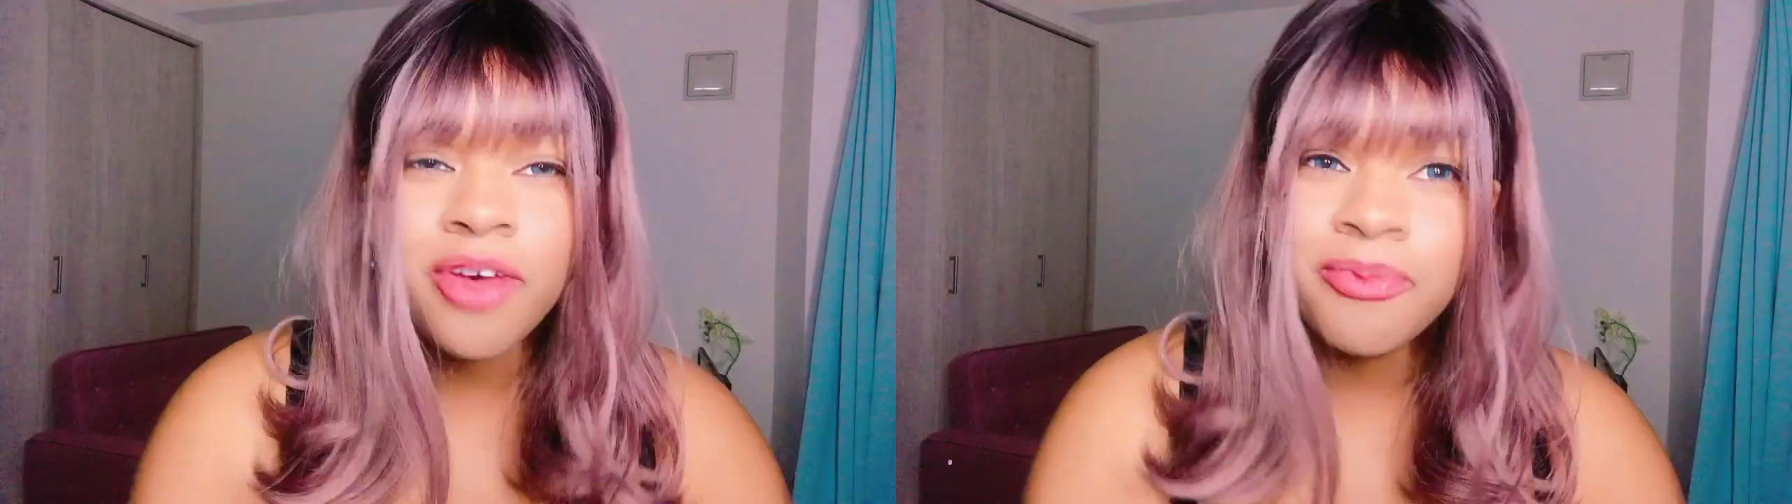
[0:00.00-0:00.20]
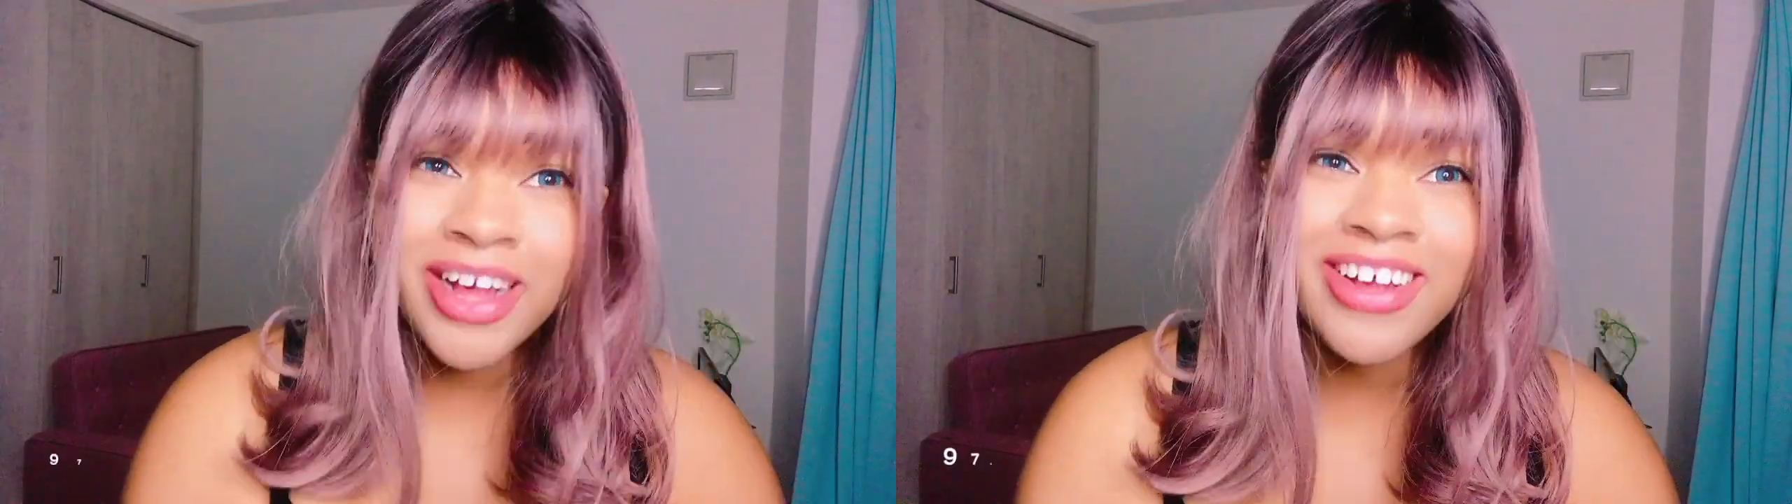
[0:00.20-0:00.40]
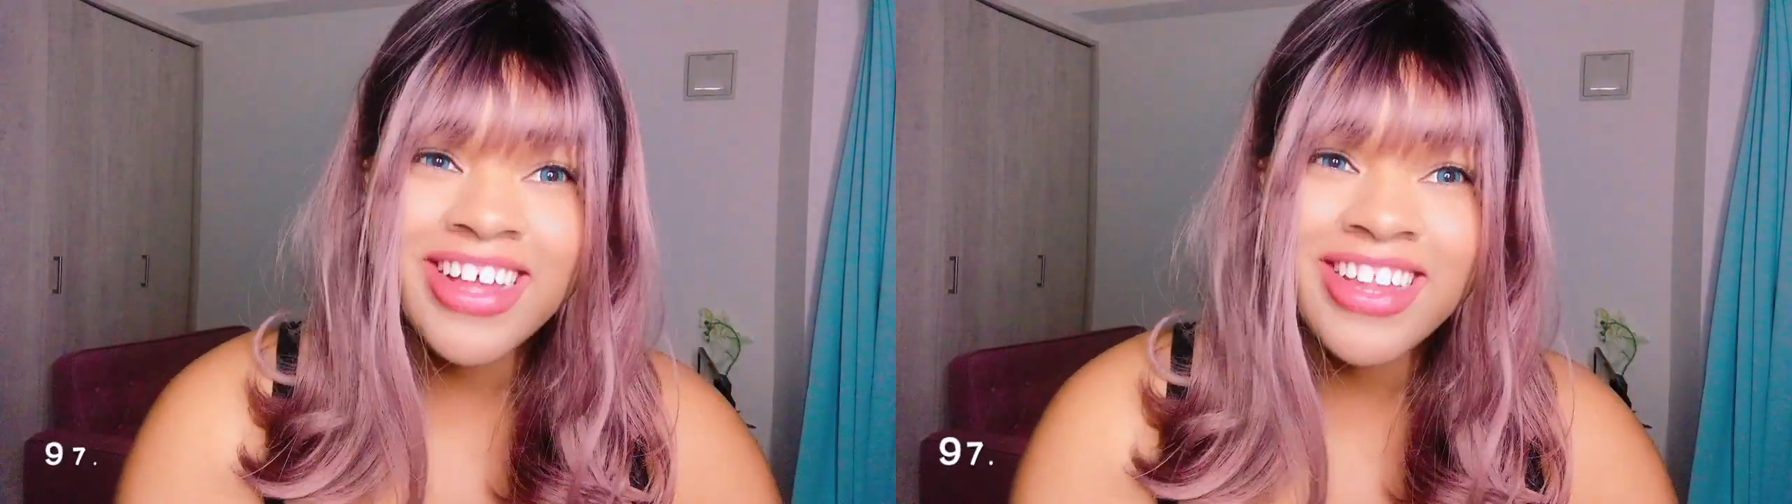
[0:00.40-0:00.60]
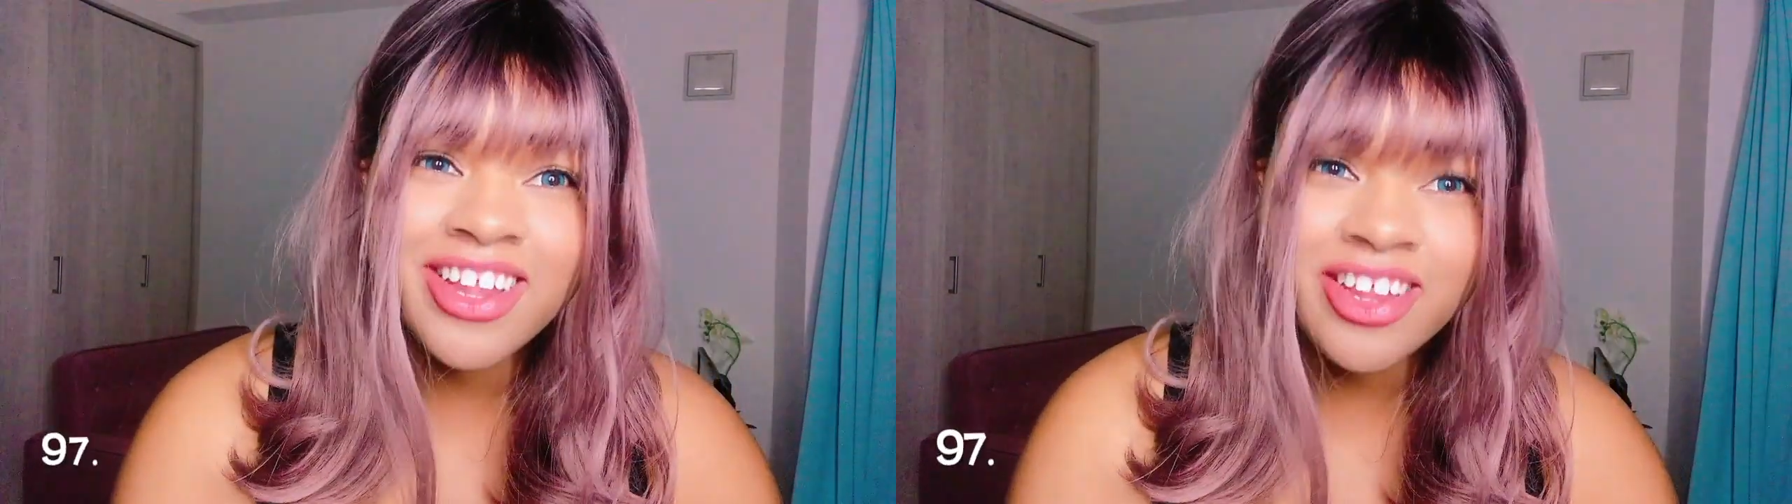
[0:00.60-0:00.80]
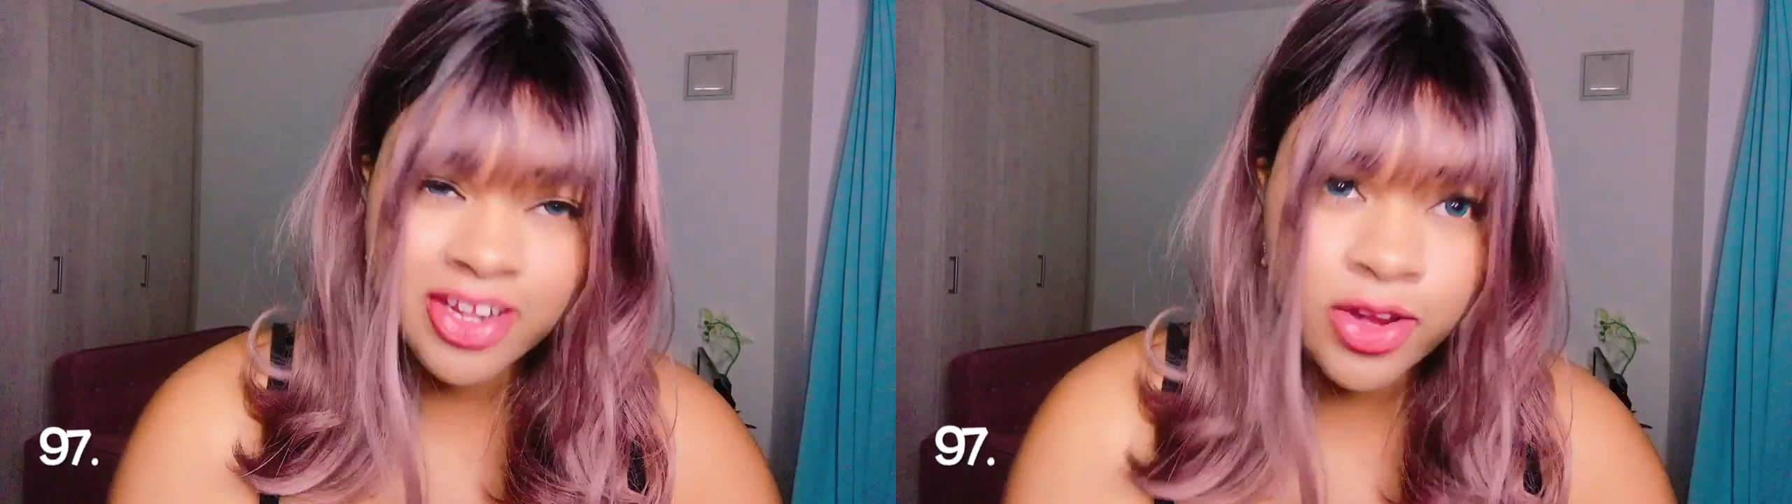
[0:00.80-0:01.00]
Americans
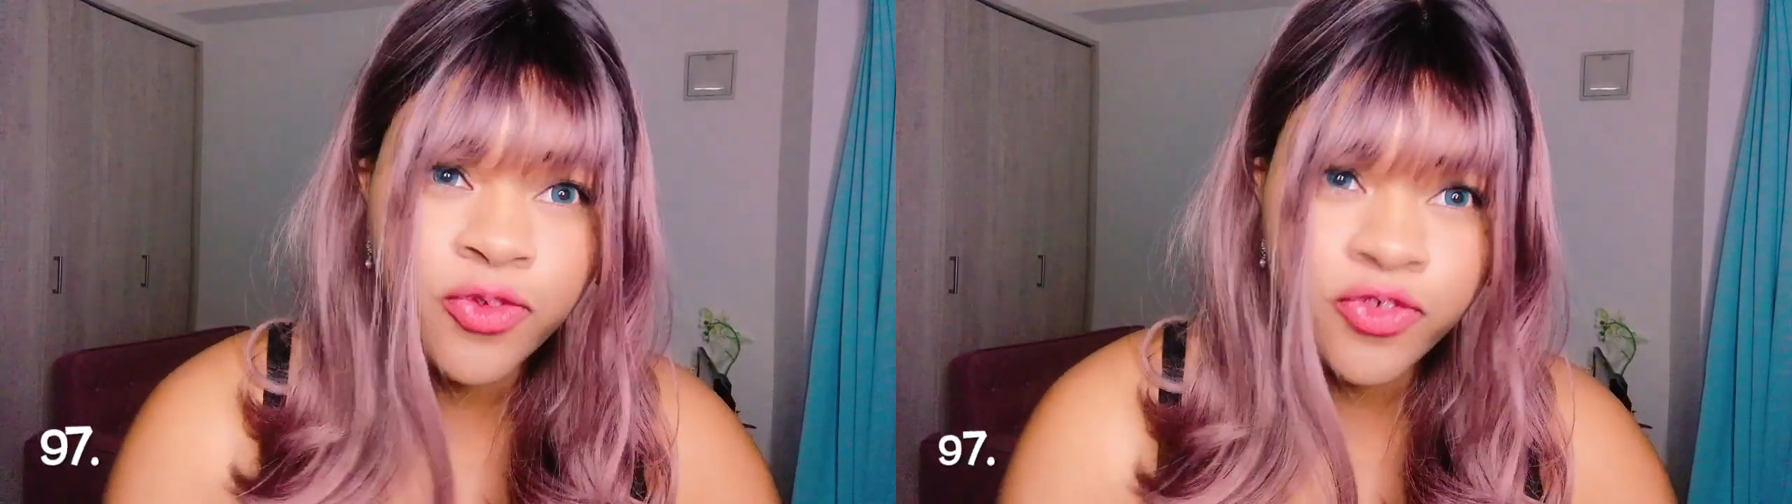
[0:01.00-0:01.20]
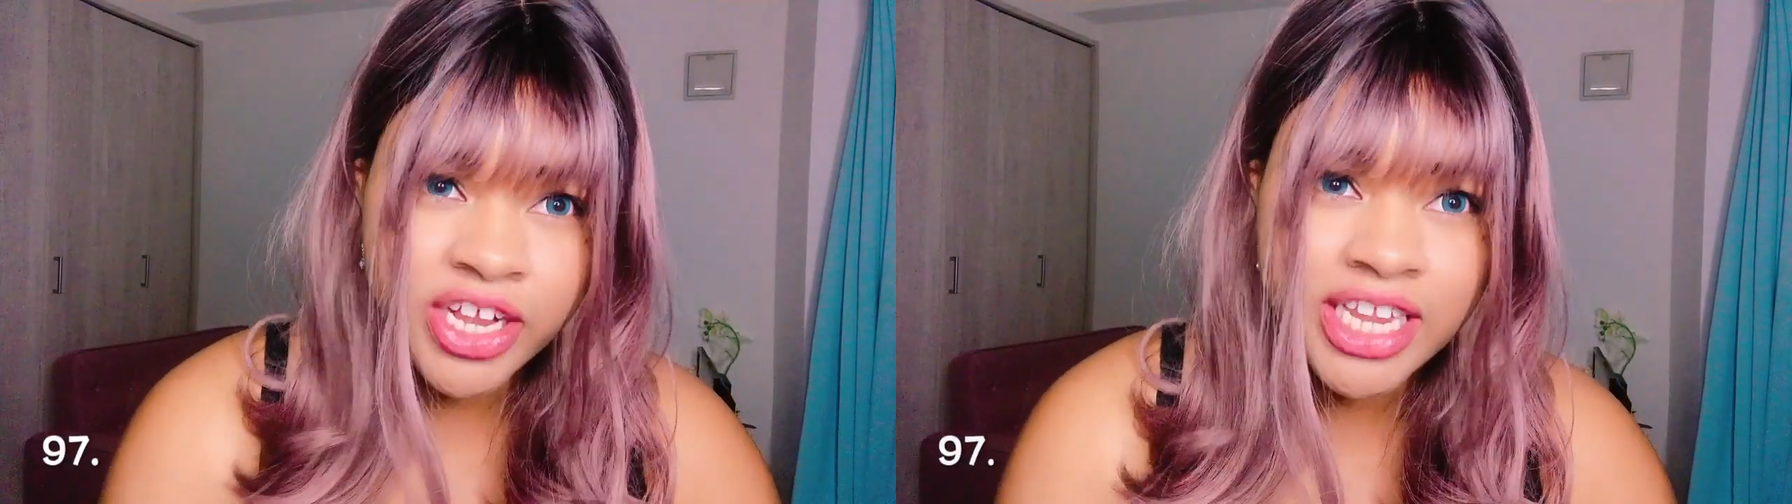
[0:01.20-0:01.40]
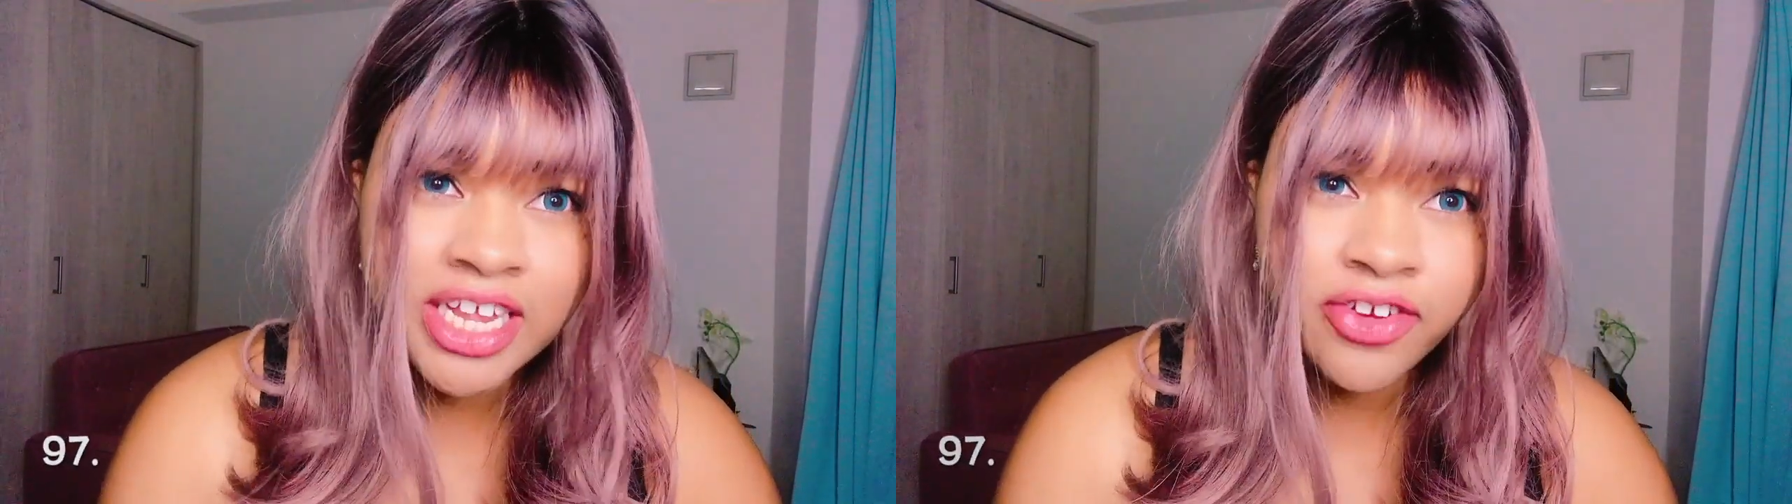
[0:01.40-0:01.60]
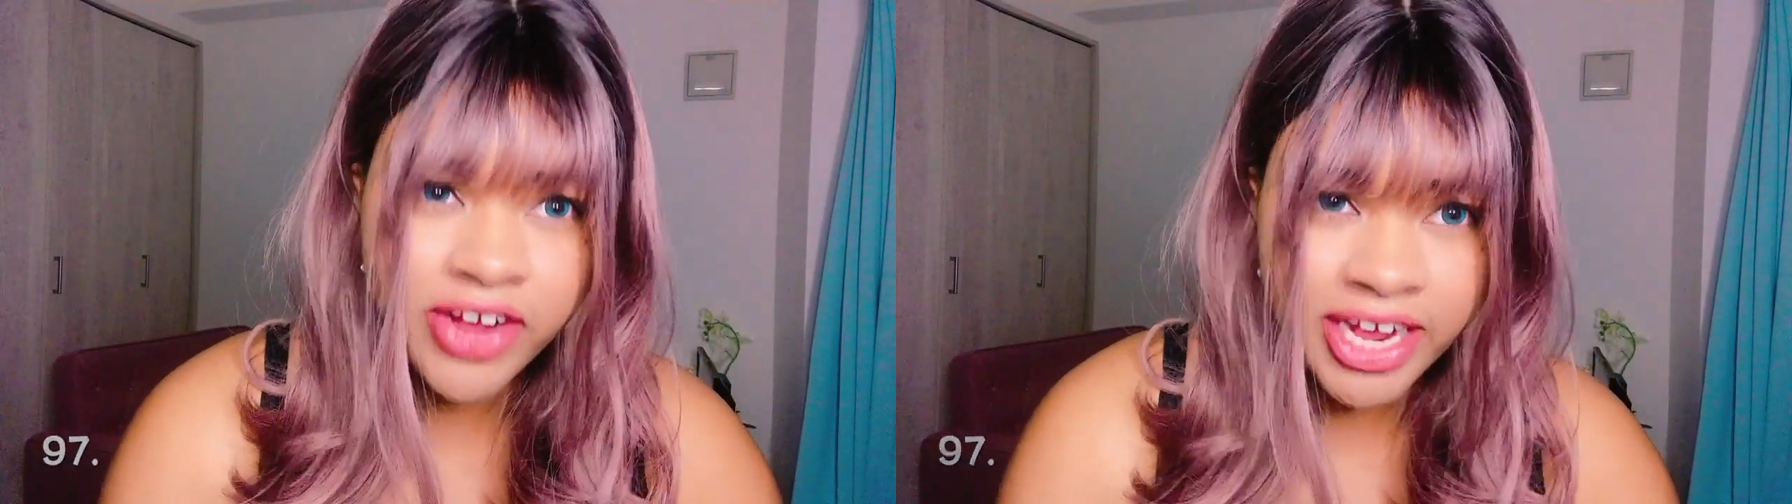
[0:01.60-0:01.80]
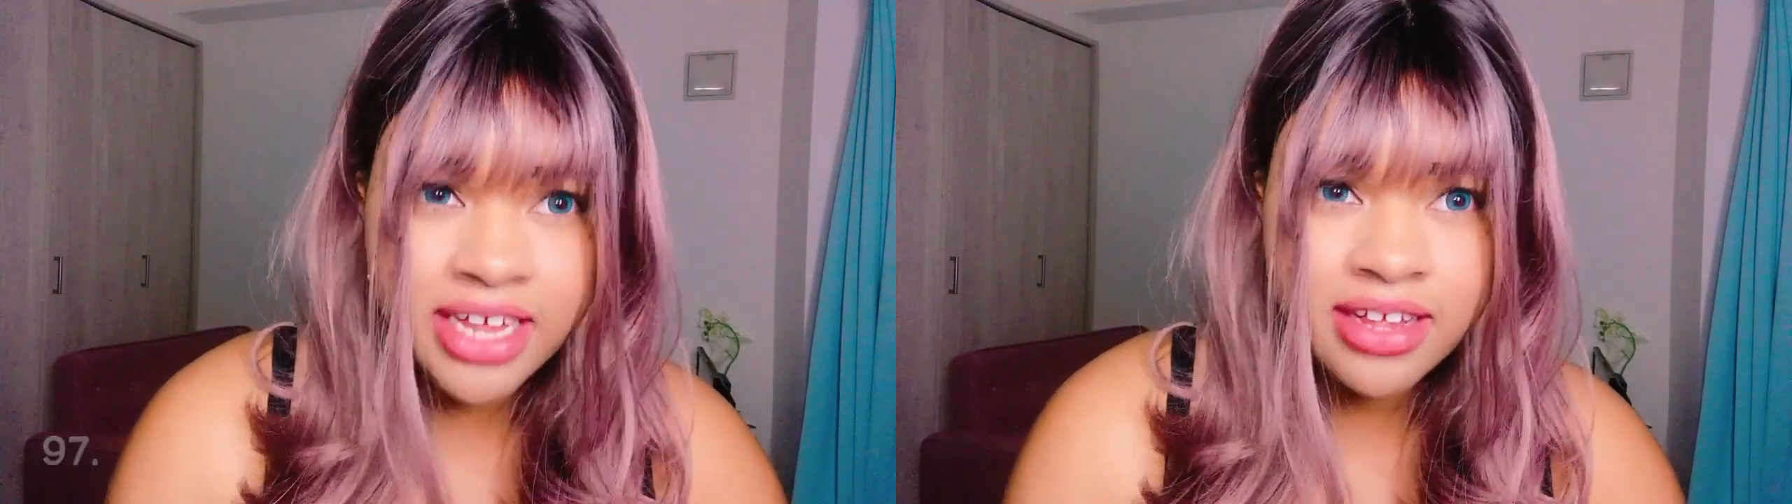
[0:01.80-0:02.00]
are so friendly,
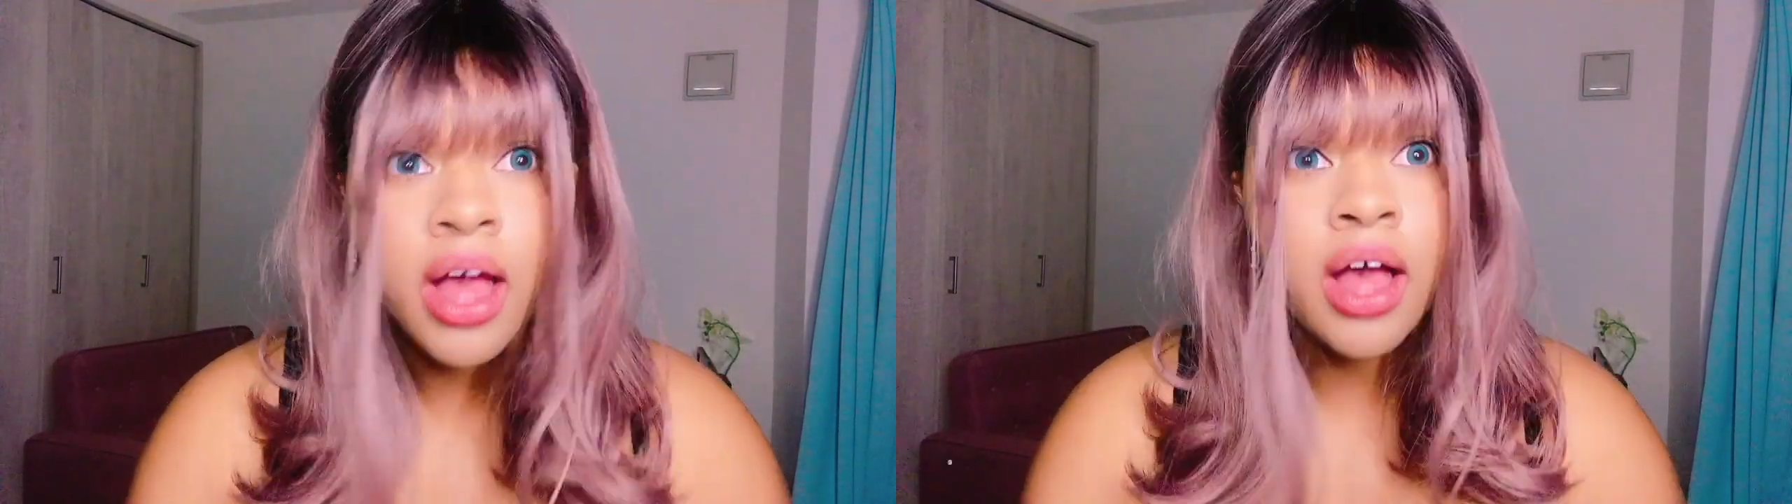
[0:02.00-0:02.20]
right?